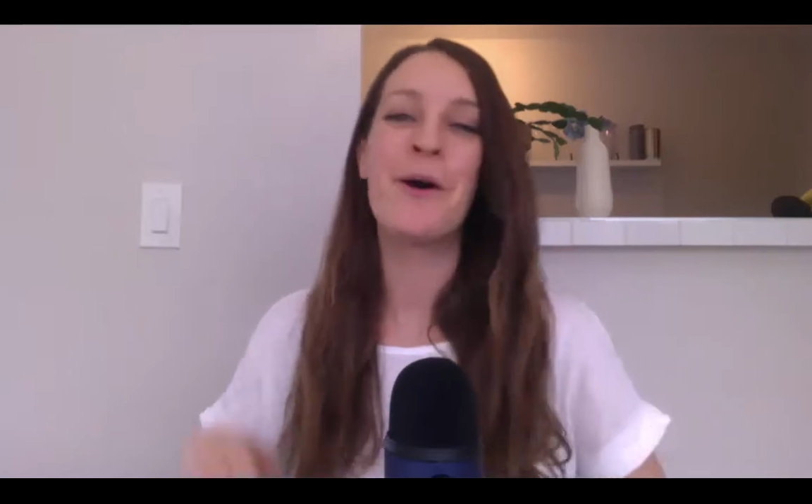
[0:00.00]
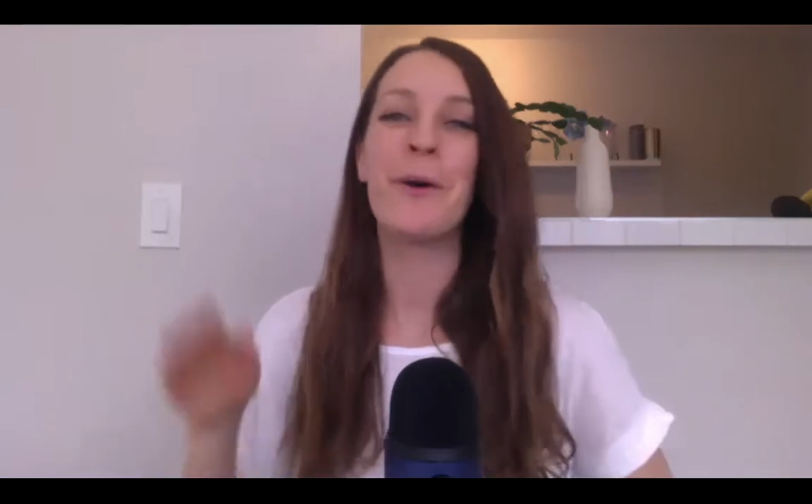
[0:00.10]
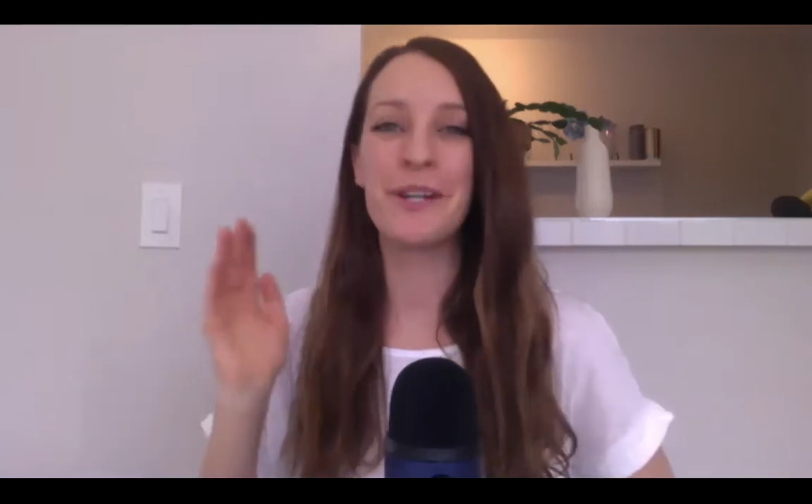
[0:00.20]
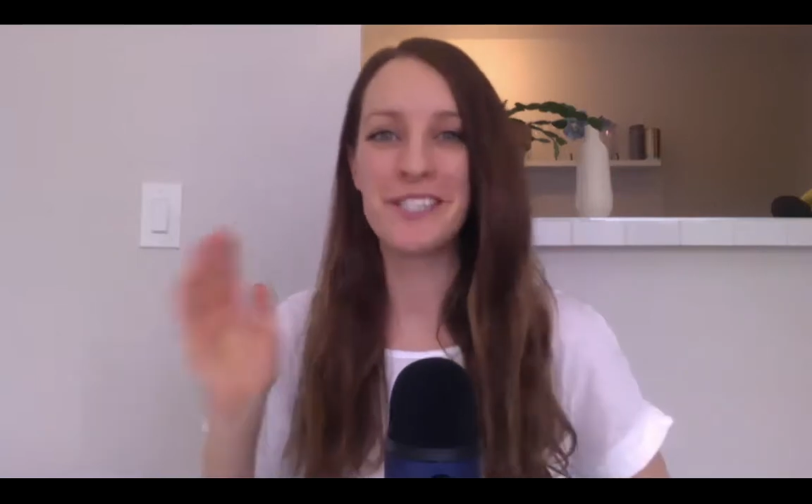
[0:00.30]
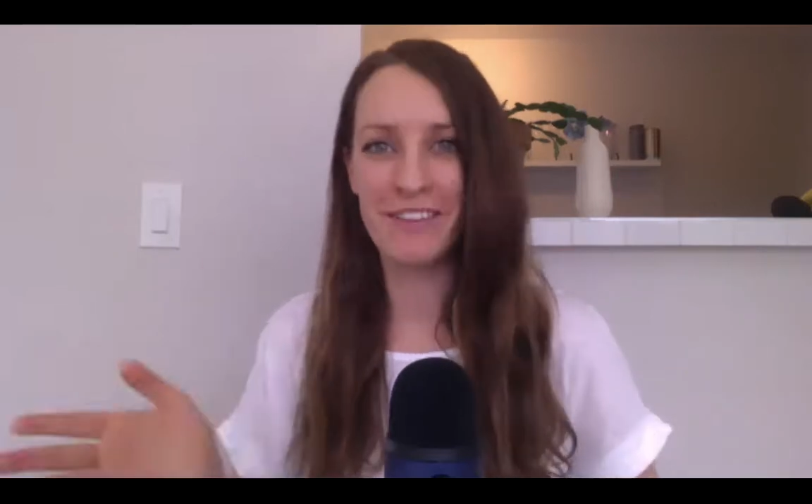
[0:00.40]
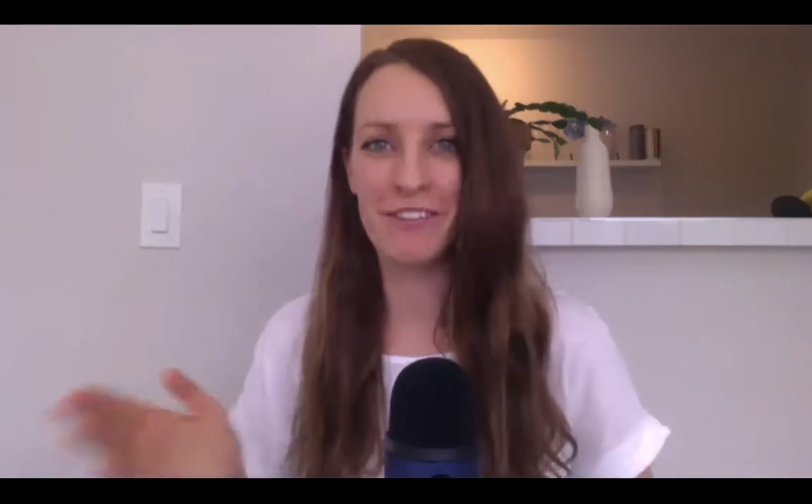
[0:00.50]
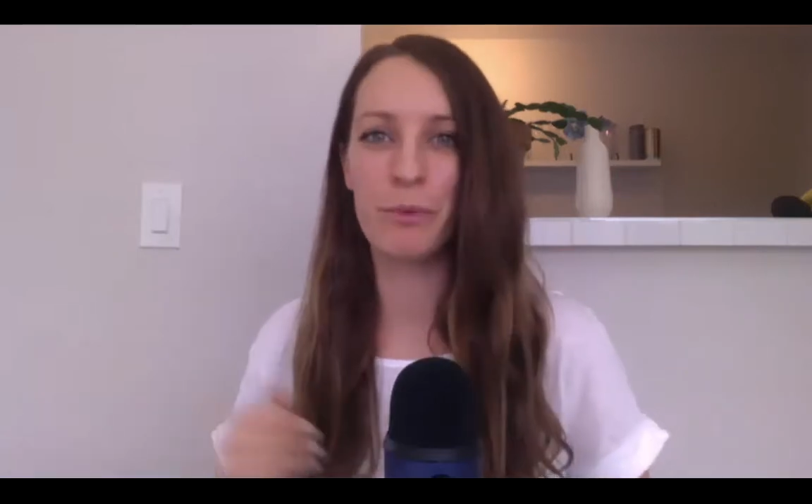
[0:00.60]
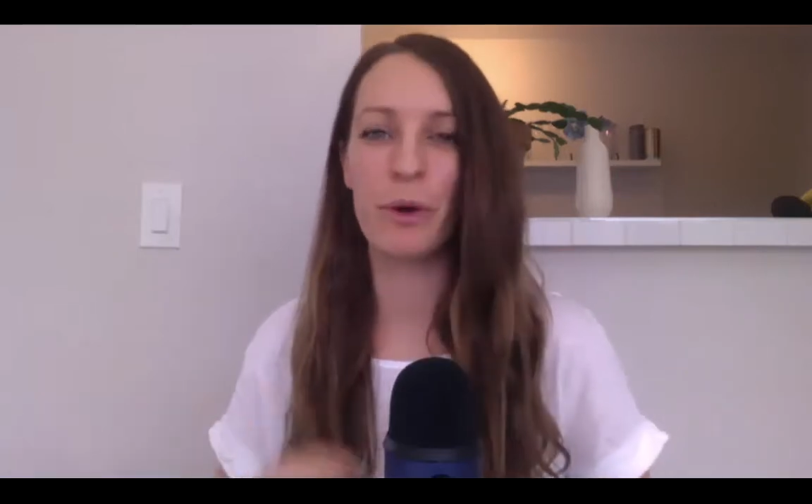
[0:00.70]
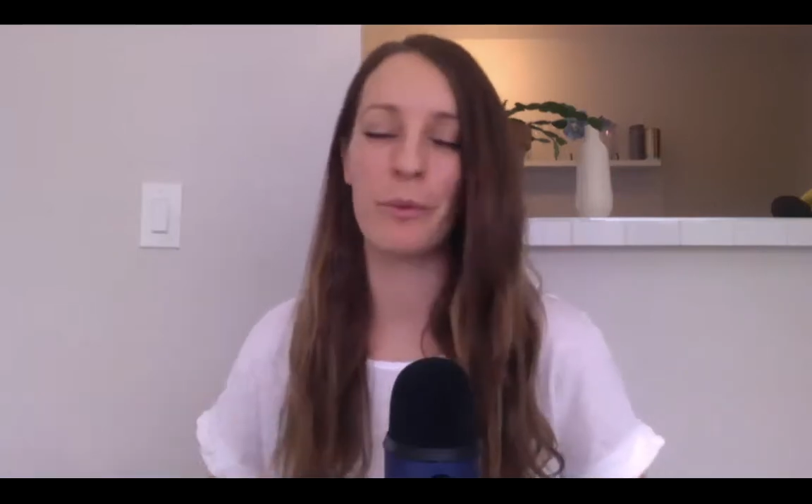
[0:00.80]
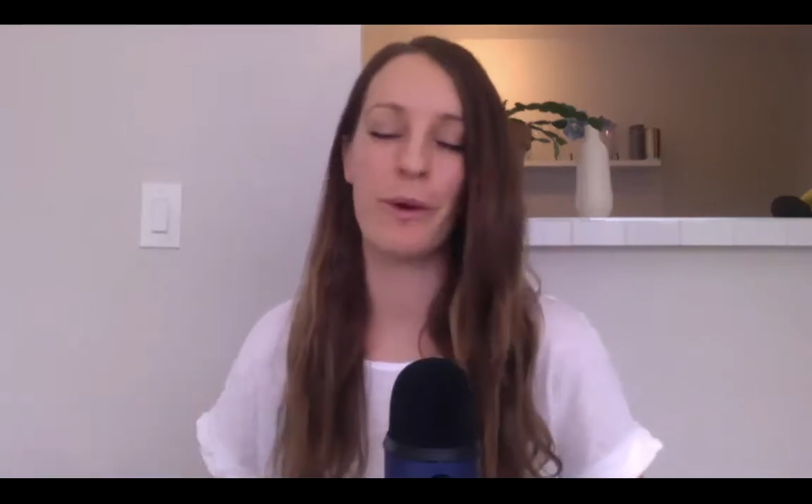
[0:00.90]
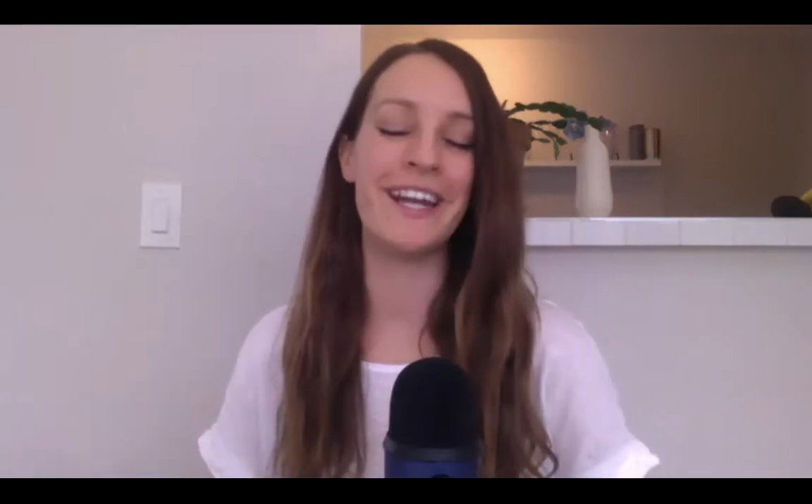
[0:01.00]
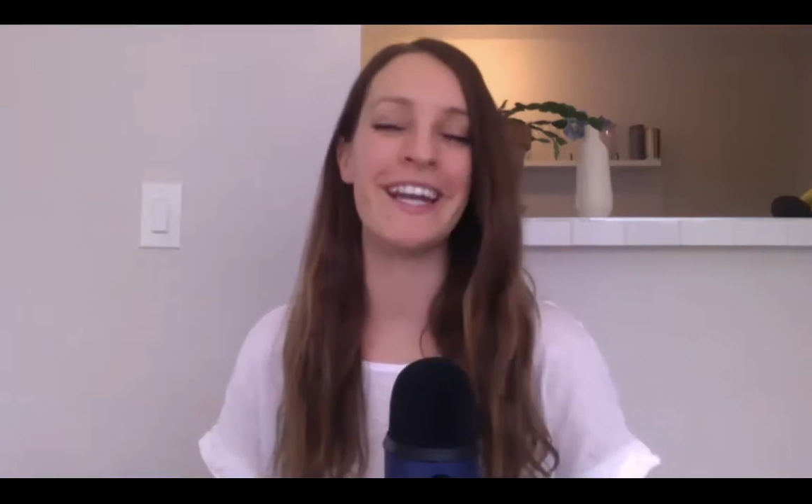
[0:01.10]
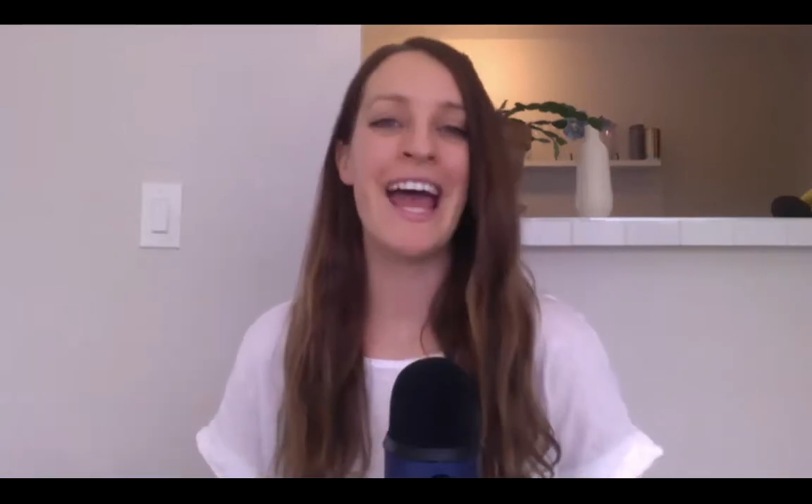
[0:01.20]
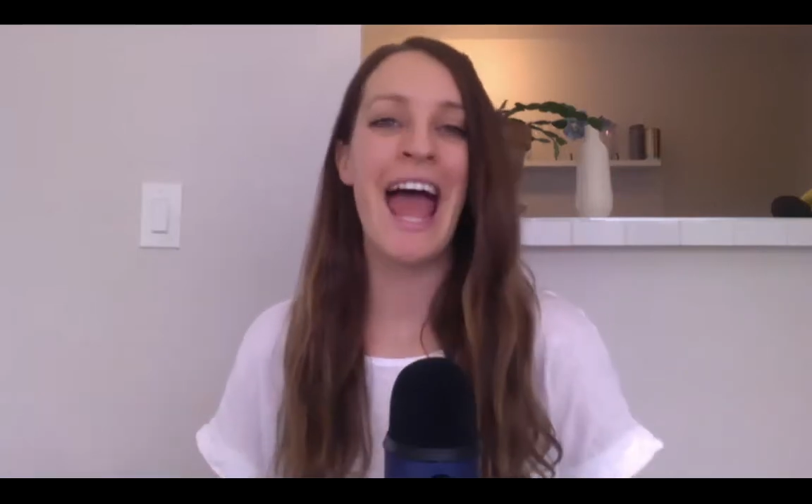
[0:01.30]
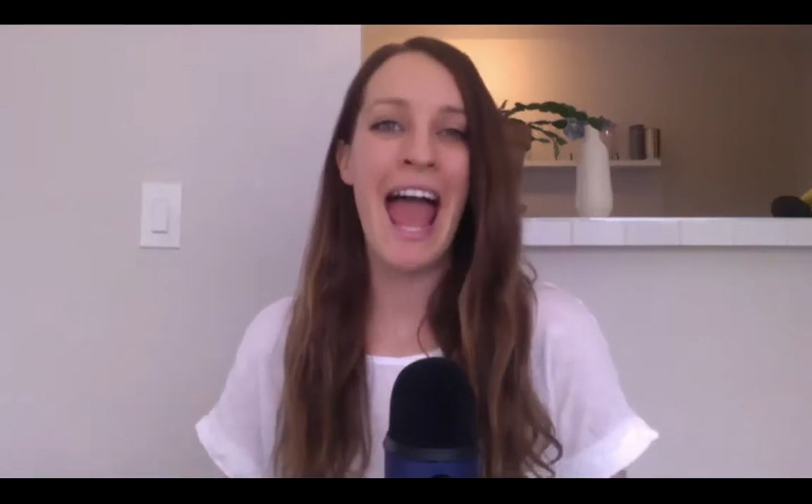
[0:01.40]
or 7.1.
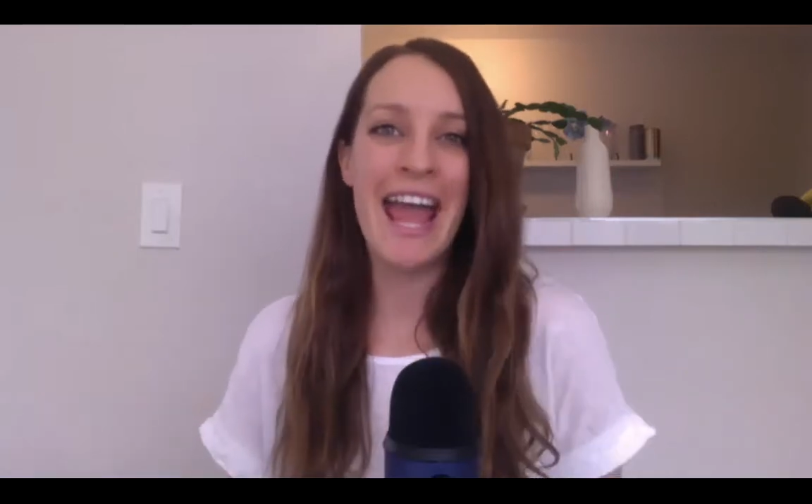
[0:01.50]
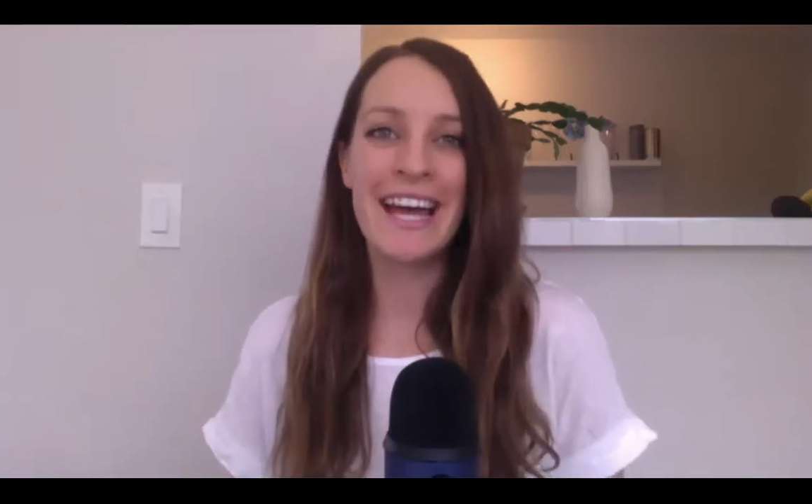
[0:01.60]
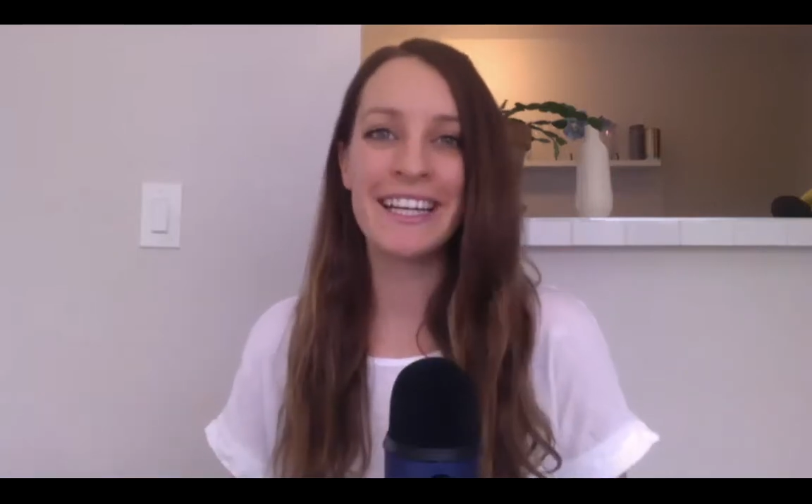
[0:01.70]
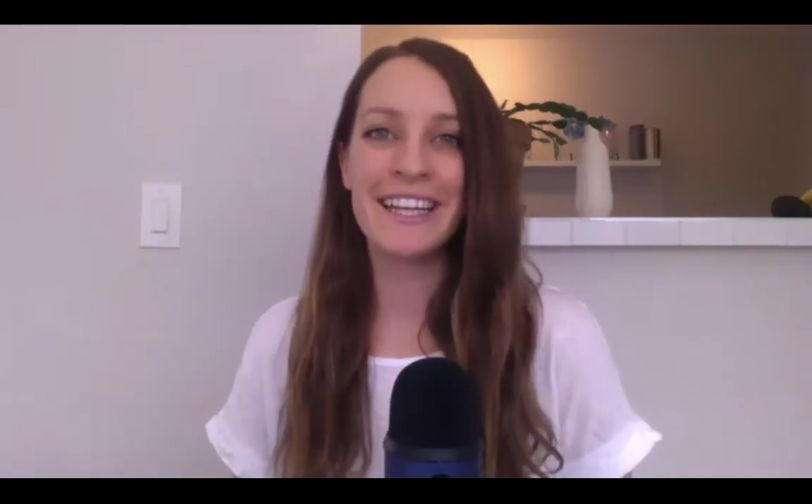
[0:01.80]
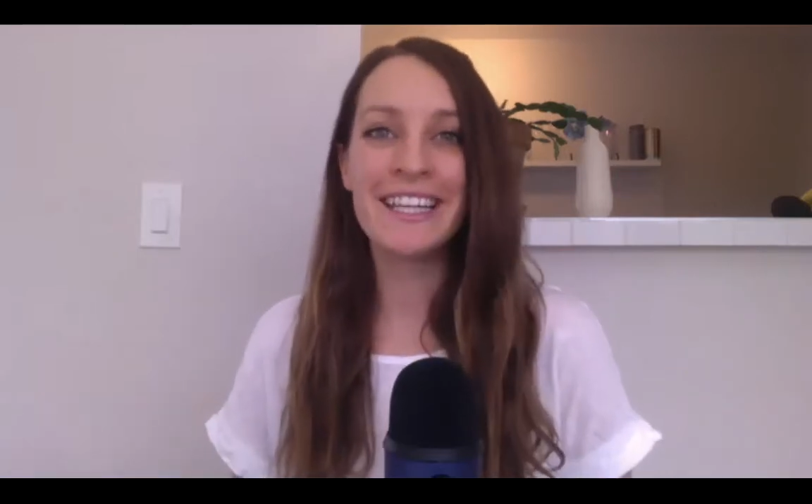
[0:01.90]
And